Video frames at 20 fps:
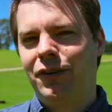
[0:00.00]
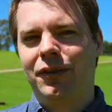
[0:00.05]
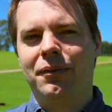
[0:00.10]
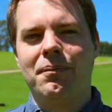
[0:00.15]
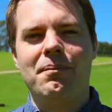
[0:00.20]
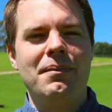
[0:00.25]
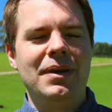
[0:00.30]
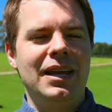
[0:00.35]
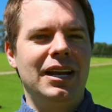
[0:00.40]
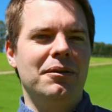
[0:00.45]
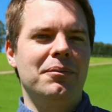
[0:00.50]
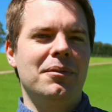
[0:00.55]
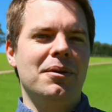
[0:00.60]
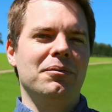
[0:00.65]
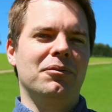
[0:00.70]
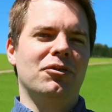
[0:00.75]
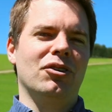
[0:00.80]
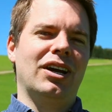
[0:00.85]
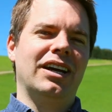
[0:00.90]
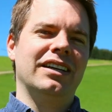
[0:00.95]
the
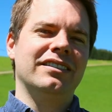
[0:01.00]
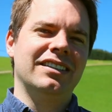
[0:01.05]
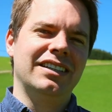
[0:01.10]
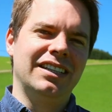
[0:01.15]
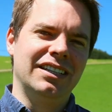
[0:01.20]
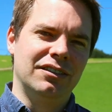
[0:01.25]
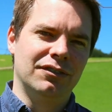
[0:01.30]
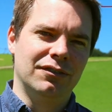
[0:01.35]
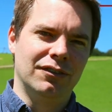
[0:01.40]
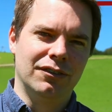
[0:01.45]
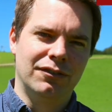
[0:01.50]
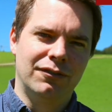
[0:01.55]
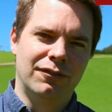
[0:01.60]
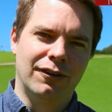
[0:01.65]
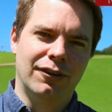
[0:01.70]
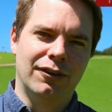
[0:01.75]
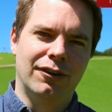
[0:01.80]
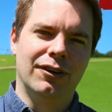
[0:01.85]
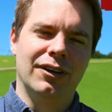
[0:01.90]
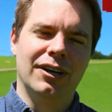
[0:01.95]
minimum grazing interval
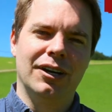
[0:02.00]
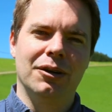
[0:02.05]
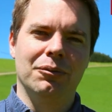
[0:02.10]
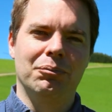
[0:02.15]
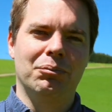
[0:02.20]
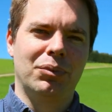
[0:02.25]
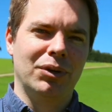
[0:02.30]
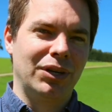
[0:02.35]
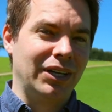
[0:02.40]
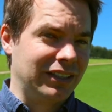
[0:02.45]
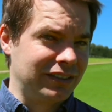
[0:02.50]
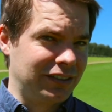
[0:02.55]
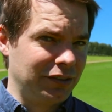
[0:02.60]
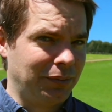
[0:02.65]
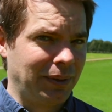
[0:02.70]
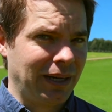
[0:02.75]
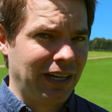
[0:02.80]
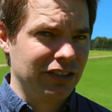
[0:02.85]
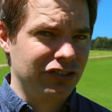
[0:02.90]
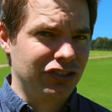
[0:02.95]
for a productive
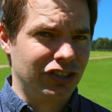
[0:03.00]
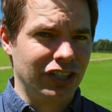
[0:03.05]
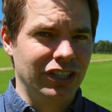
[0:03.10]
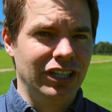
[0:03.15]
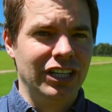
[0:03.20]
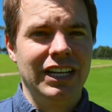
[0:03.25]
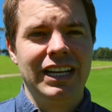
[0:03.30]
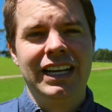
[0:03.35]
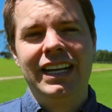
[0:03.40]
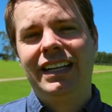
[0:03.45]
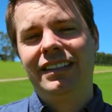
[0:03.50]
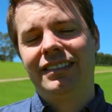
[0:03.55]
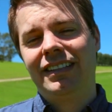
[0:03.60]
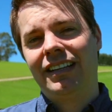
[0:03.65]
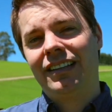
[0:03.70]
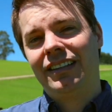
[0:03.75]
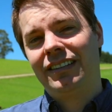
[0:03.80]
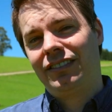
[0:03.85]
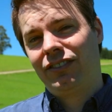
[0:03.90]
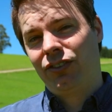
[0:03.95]
pasture is
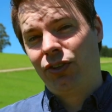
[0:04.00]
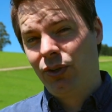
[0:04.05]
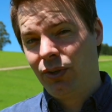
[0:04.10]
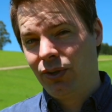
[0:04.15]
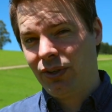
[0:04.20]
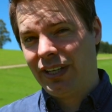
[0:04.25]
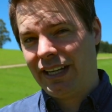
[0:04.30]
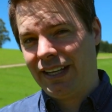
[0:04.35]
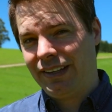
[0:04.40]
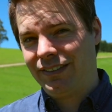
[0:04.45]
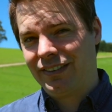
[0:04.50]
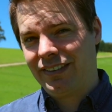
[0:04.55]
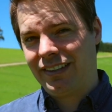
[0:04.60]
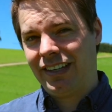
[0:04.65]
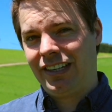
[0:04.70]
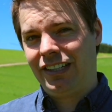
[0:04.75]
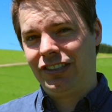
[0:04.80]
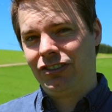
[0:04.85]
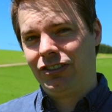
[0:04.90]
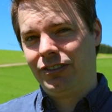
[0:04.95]
at the 2 leaf
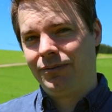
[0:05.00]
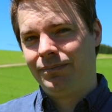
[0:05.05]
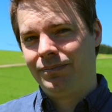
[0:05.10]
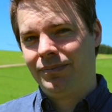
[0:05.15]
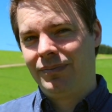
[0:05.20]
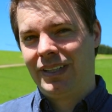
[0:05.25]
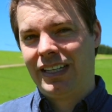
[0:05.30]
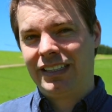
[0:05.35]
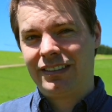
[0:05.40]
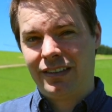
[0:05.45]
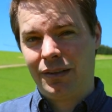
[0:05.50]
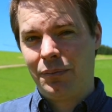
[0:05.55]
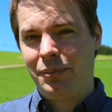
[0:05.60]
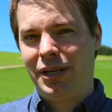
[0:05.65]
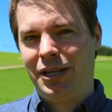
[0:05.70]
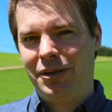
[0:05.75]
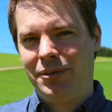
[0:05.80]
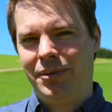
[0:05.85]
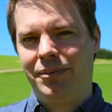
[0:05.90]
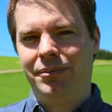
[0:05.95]
stage. That's the
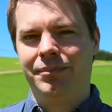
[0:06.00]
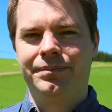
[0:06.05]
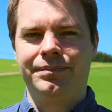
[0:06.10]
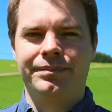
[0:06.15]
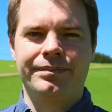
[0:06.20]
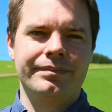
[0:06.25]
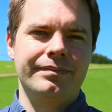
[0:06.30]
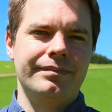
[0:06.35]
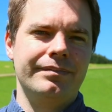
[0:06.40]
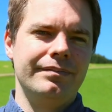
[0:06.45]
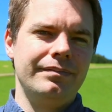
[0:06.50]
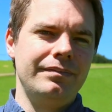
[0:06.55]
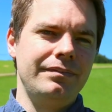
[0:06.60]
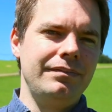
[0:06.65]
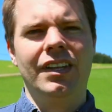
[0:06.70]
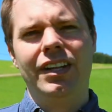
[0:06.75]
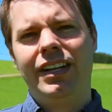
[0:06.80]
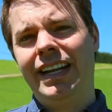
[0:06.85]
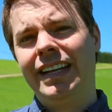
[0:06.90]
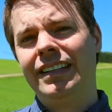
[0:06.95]
minimum.
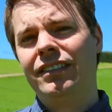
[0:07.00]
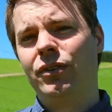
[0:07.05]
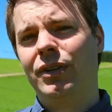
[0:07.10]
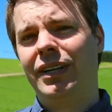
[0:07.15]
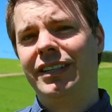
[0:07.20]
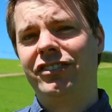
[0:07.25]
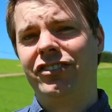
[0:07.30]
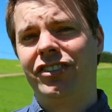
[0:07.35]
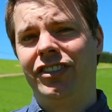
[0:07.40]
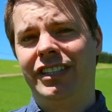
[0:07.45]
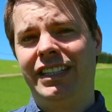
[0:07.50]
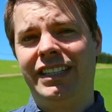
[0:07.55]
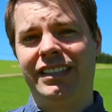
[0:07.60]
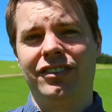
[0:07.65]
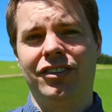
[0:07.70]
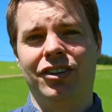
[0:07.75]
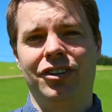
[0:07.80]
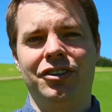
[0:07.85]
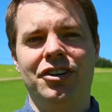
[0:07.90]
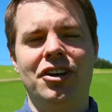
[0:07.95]
The next question is
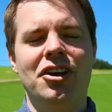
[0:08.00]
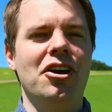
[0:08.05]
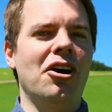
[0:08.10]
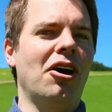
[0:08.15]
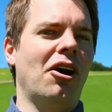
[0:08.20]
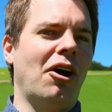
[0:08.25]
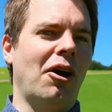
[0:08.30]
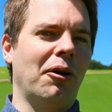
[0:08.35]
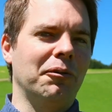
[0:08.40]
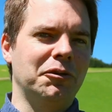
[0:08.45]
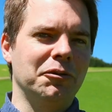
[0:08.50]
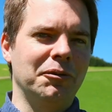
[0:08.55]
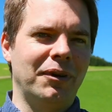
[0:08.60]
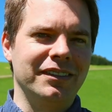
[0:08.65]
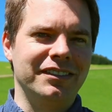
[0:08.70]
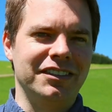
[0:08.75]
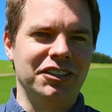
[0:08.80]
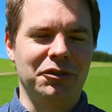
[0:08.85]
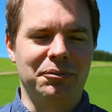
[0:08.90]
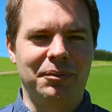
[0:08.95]
on
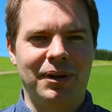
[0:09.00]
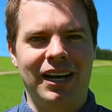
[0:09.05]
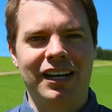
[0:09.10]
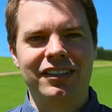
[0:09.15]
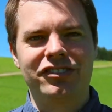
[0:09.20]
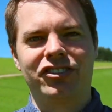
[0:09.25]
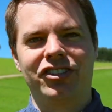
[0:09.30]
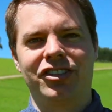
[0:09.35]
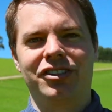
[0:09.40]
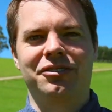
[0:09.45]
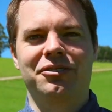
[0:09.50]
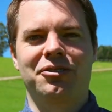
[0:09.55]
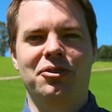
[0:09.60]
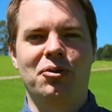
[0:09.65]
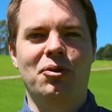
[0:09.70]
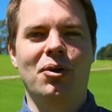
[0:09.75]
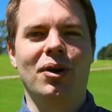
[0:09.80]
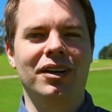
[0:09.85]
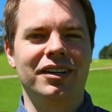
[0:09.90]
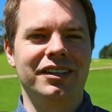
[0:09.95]
optimizing your pasture
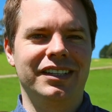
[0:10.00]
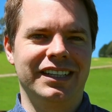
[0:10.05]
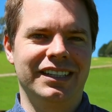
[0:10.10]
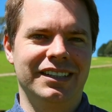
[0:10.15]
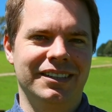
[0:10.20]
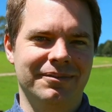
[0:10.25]
quality.